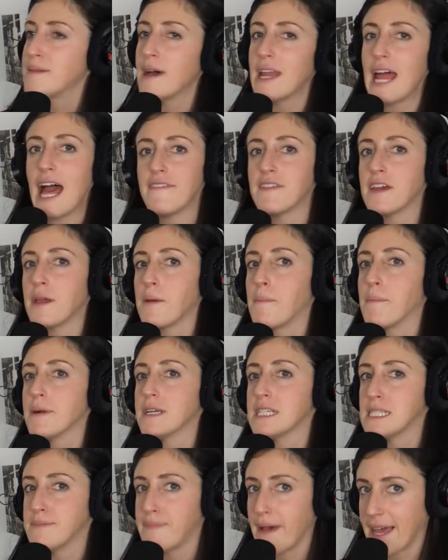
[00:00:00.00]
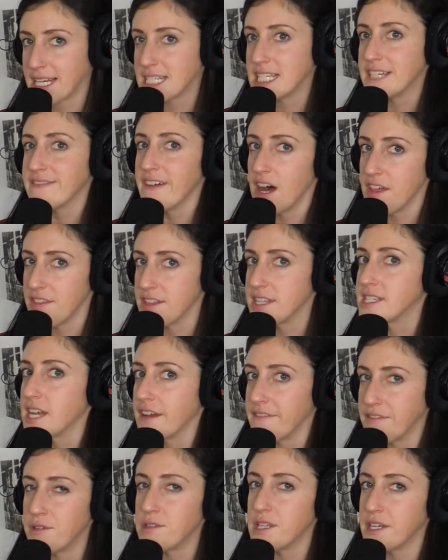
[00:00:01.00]
It's about having perspective on the
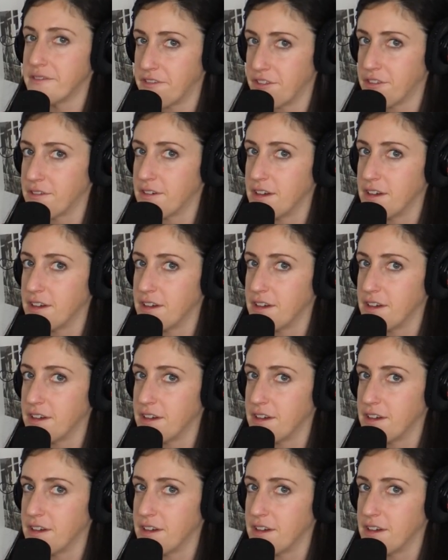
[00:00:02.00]
stuff you lived